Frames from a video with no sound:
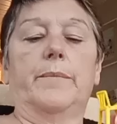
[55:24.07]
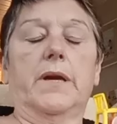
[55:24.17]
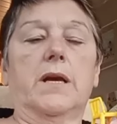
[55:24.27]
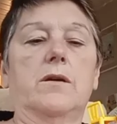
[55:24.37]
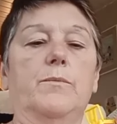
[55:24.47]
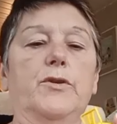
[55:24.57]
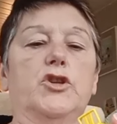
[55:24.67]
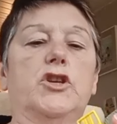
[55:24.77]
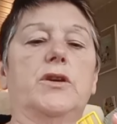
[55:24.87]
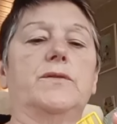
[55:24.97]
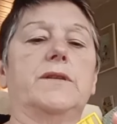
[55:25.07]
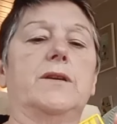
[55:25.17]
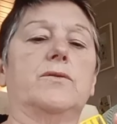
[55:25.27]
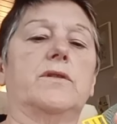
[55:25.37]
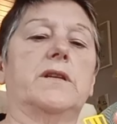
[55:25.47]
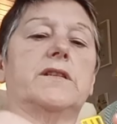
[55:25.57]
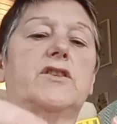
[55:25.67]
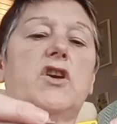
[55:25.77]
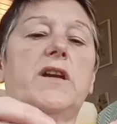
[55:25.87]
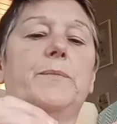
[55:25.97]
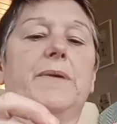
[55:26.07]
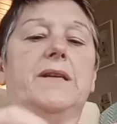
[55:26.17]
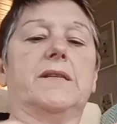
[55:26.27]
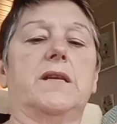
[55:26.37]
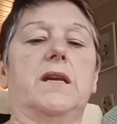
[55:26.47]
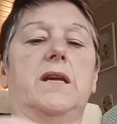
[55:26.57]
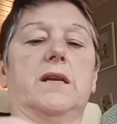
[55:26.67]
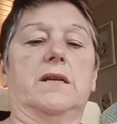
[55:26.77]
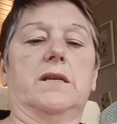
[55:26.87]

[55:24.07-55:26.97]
I can't push those little the side bits in.